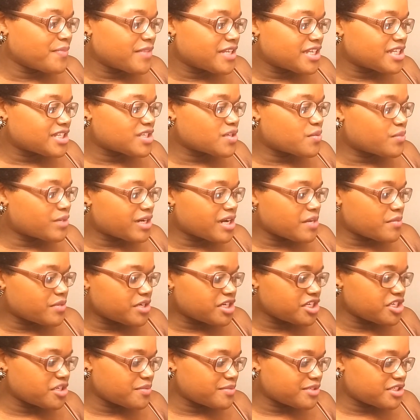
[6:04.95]
So what I want
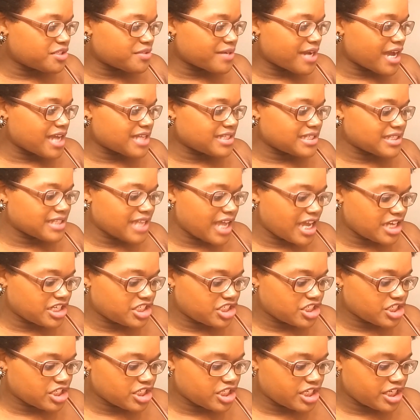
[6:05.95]
to do with you guys is
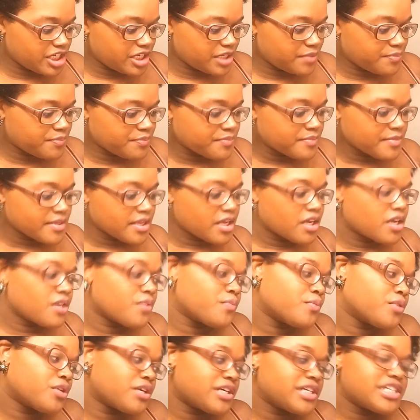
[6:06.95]
actually,
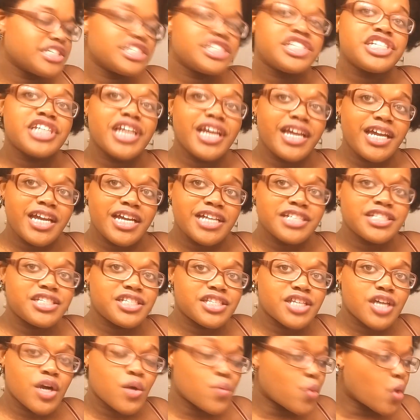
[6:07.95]
we're going to change
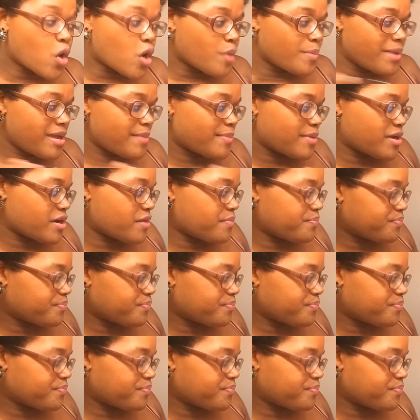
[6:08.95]
the wallpaper.